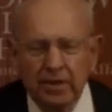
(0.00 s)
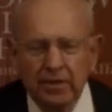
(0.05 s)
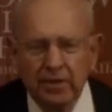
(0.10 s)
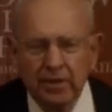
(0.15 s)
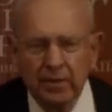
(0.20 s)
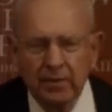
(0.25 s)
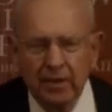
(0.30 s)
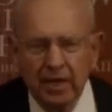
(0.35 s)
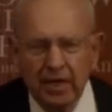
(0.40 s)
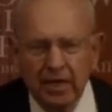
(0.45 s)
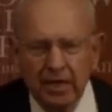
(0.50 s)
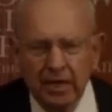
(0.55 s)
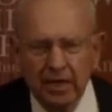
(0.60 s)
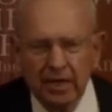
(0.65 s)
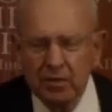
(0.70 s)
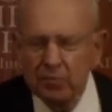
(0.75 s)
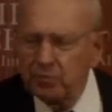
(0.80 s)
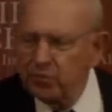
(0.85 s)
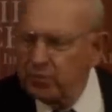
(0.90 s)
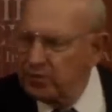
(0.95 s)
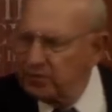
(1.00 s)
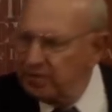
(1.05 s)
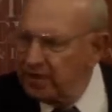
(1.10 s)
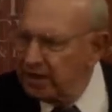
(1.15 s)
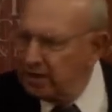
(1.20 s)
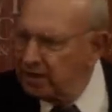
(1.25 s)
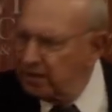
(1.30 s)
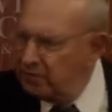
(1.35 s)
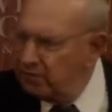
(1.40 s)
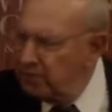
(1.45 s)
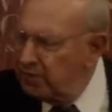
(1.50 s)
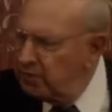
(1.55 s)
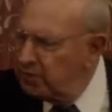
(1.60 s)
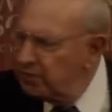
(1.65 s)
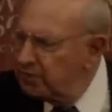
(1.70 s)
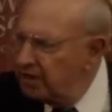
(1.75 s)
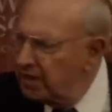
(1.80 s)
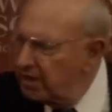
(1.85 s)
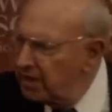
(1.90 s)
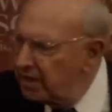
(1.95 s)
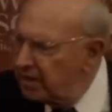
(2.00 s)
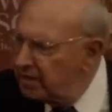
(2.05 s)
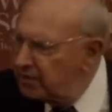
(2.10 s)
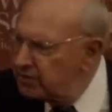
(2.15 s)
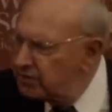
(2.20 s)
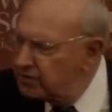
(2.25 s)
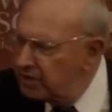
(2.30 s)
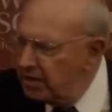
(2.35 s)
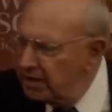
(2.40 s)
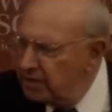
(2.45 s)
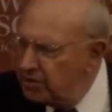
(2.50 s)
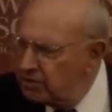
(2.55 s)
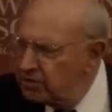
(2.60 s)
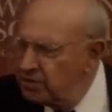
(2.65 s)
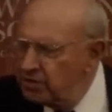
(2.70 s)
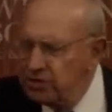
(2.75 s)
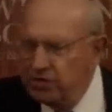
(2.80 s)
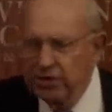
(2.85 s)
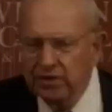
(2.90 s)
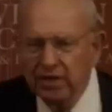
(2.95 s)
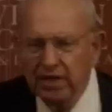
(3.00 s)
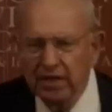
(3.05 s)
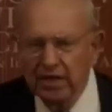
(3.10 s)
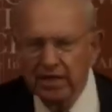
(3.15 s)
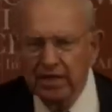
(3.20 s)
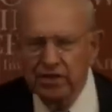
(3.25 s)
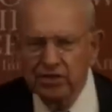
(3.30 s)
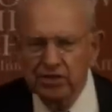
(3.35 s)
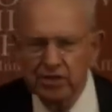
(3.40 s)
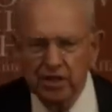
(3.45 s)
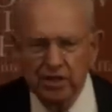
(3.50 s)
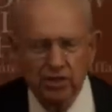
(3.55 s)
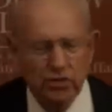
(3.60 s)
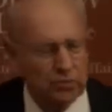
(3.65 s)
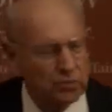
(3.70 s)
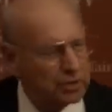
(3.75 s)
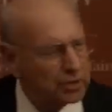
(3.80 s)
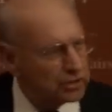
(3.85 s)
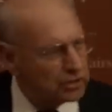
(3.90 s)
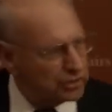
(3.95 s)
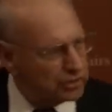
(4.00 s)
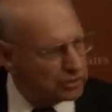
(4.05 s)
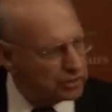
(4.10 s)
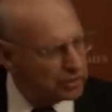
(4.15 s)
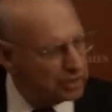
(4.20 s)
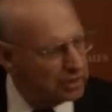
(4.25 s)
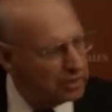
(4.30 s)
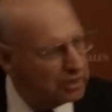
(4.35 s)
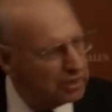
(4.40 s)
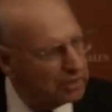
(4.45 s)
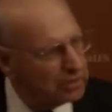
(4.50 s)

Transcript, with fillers: the Iranian prevailing view of the United States is that the United States wishes